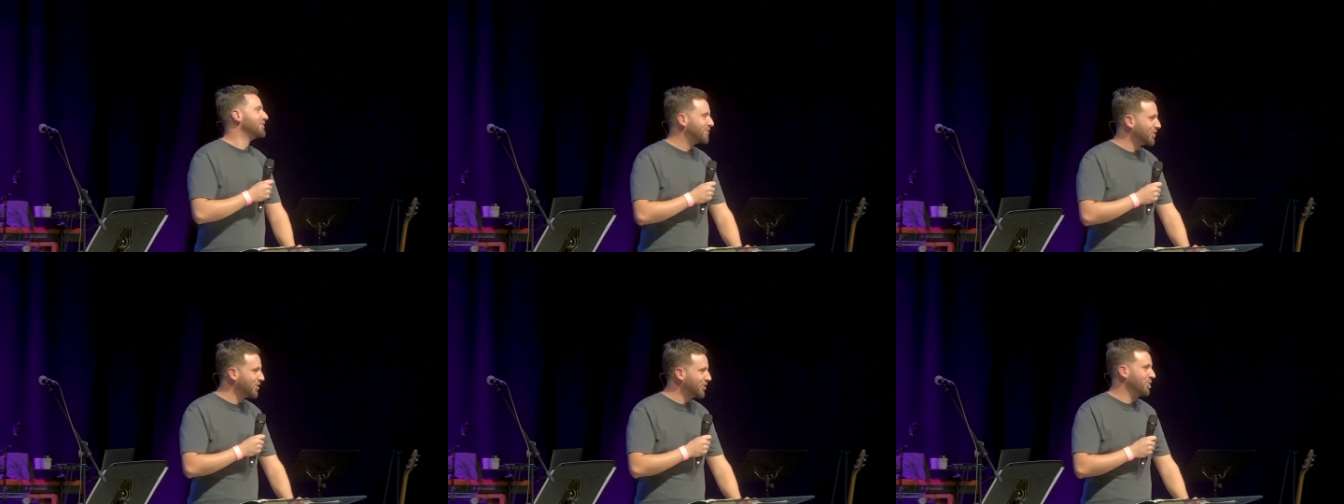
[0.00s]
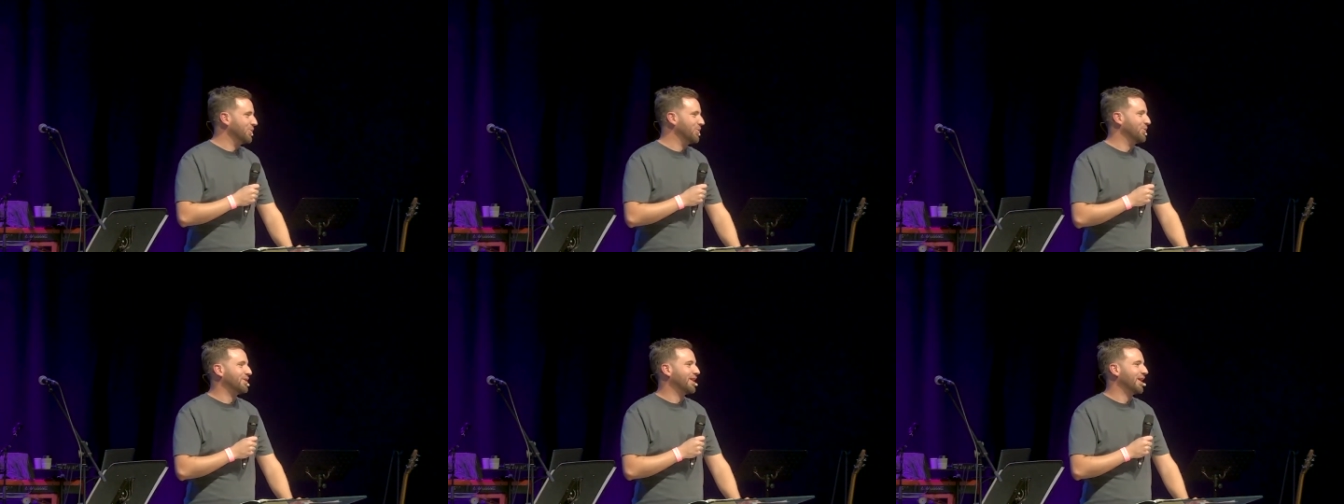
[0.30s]

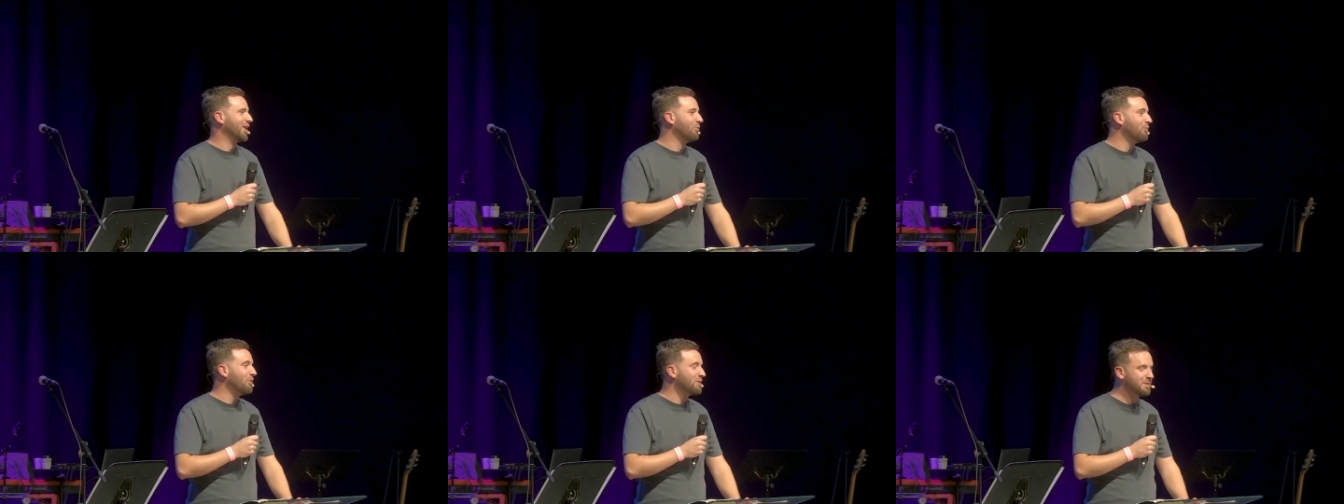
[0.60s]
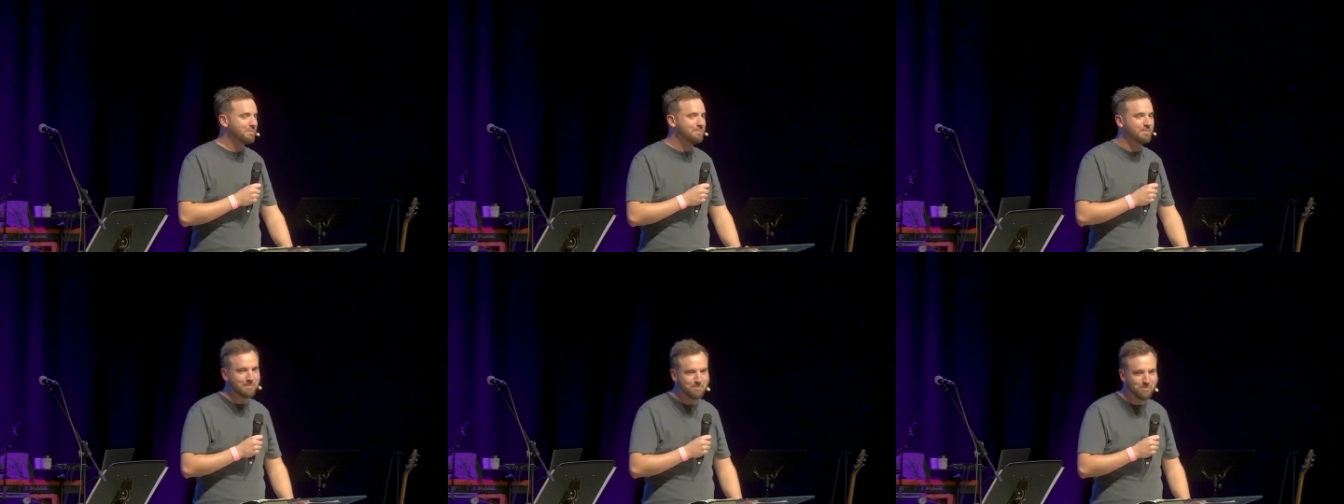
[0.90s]
do, there'll always be
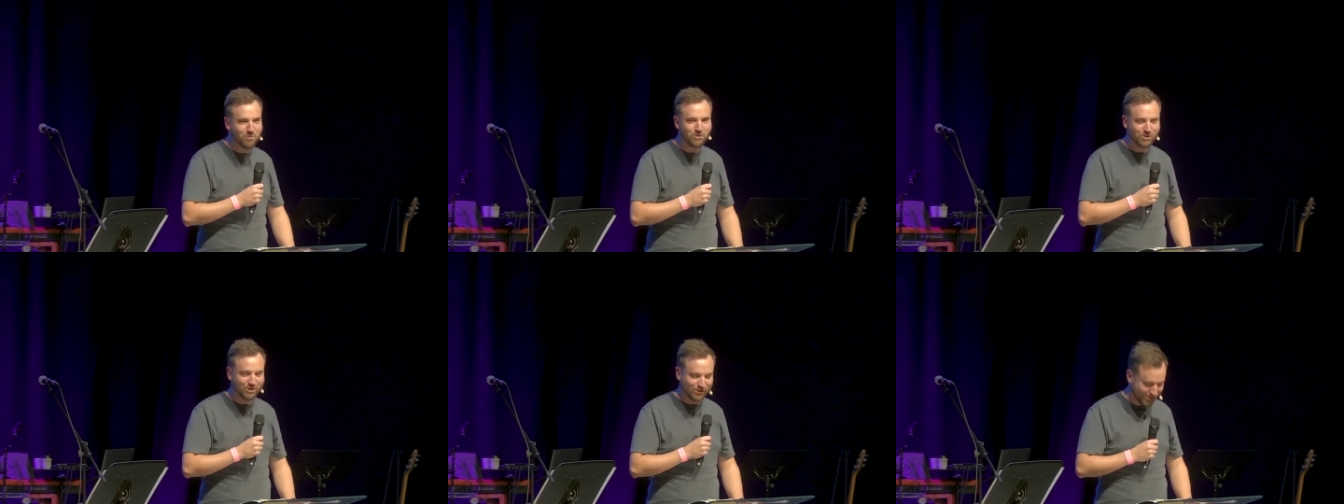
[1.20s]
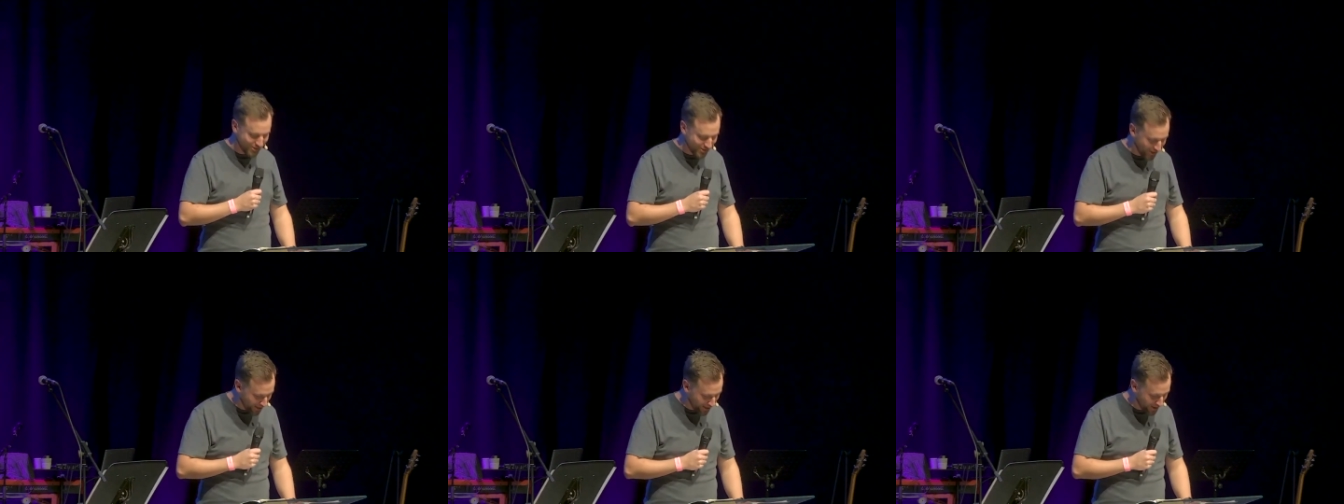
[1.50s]
people to
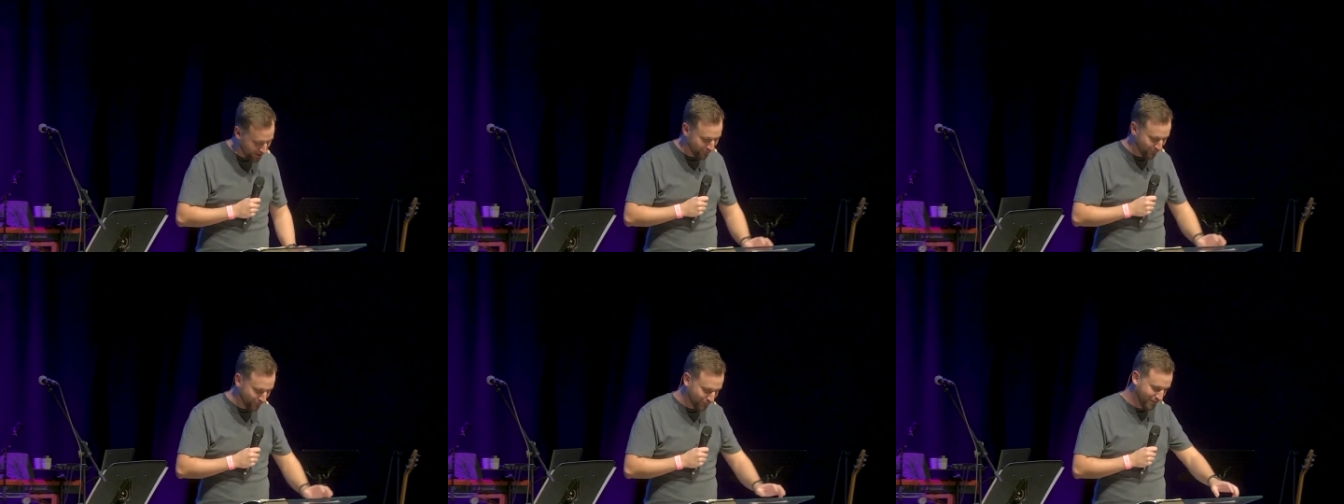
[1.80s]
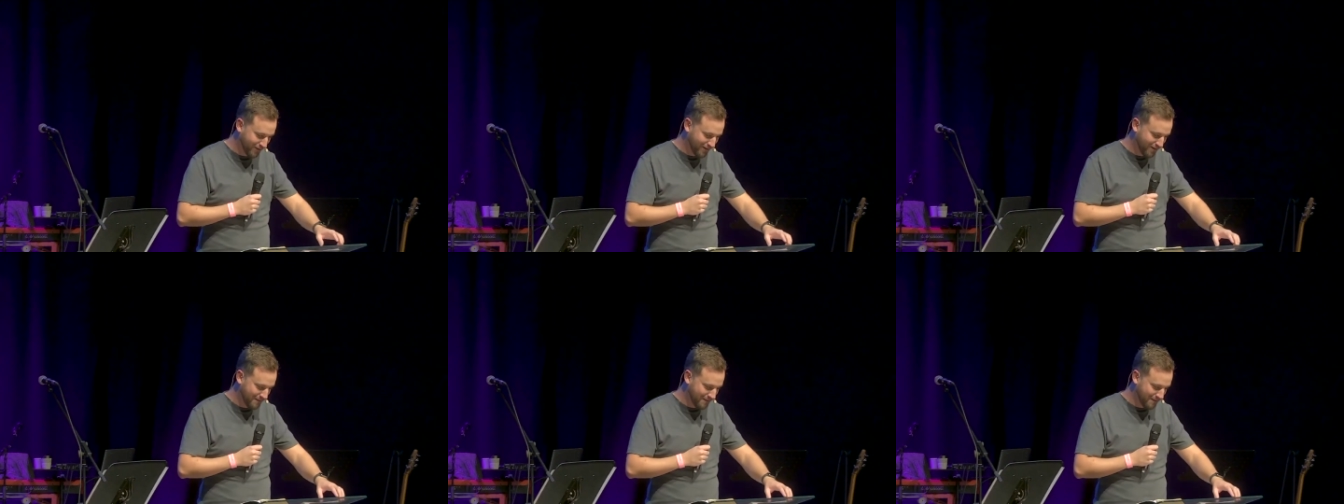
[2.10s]
serve.